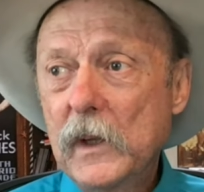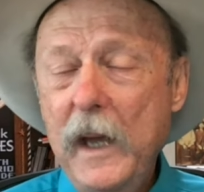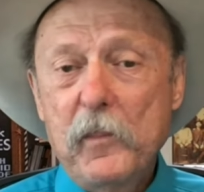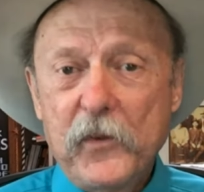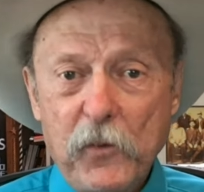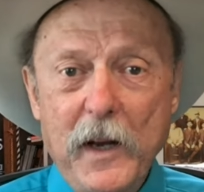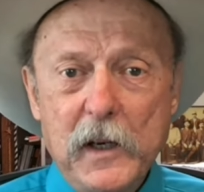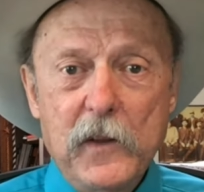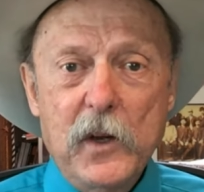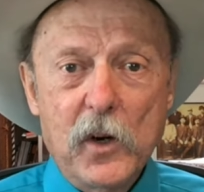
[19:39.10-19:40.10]
kept
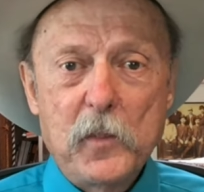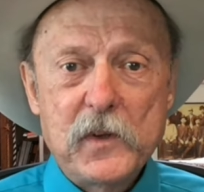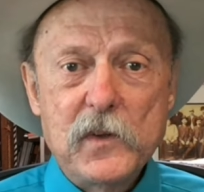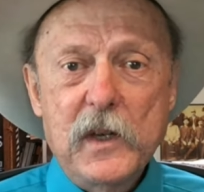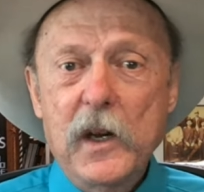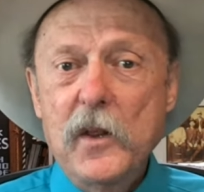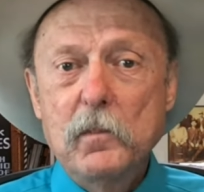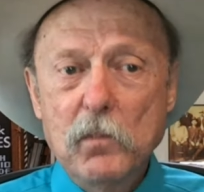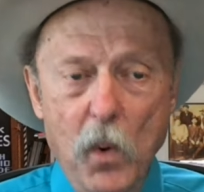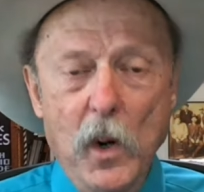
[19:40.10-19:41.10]
threatening the Earps and said, "In the
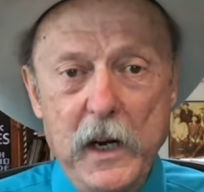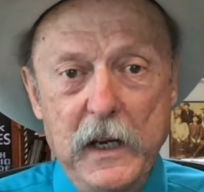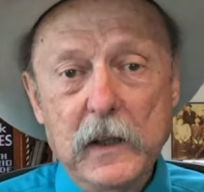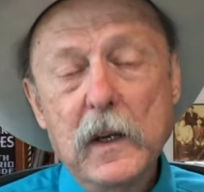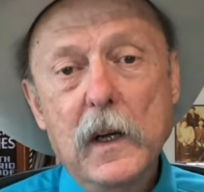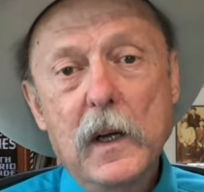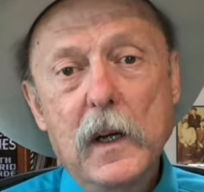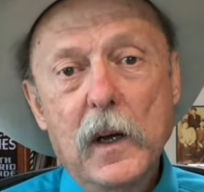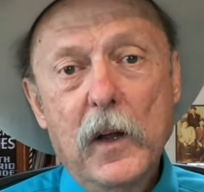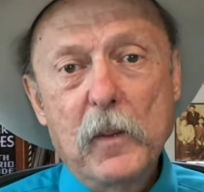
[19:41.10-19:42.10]
morning,
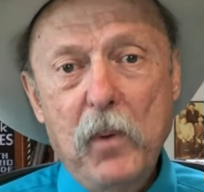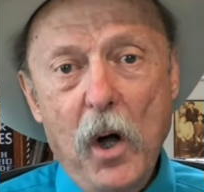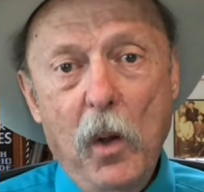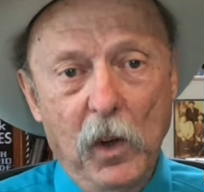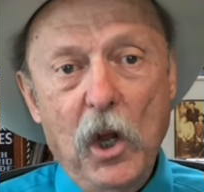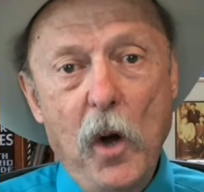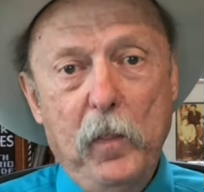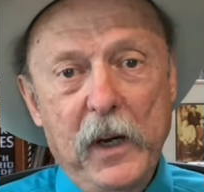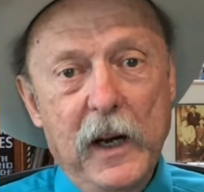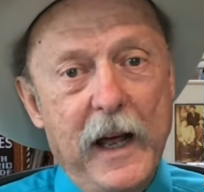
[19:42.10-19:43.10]
the ball will
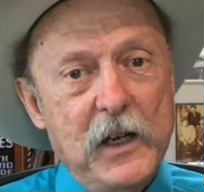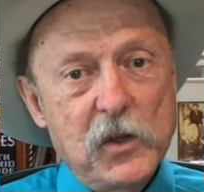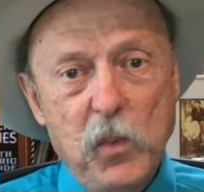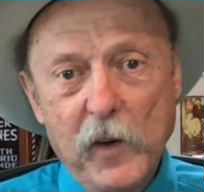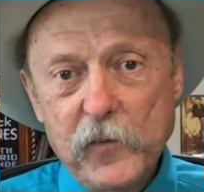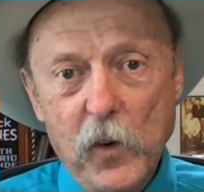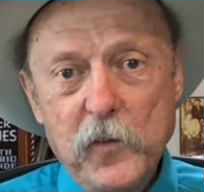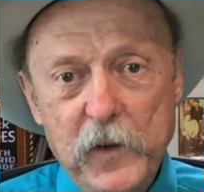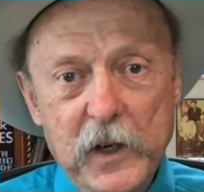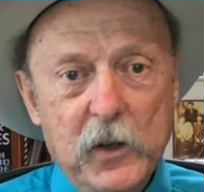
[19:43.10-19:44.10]
open, and I just want
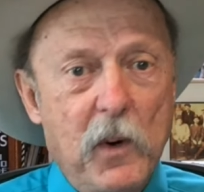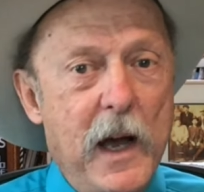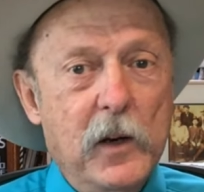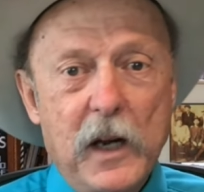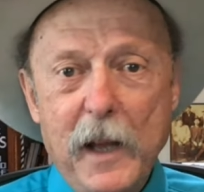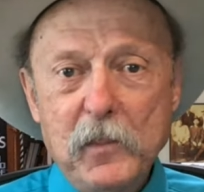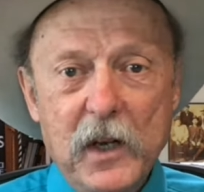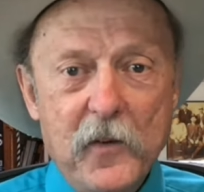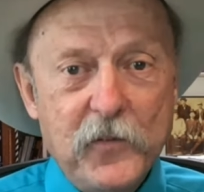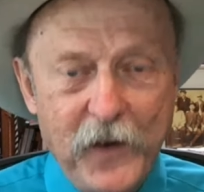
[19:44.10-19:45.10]
4 feet of ground, and I'm
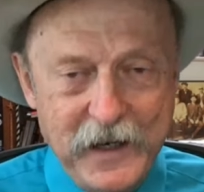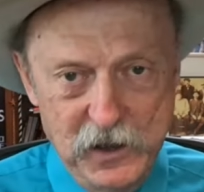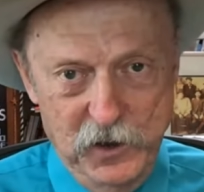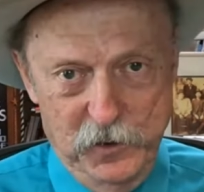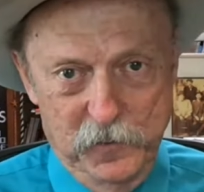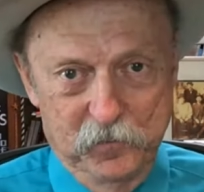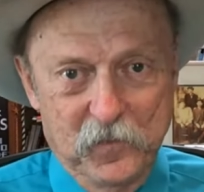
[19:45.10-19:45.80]
going to fight you."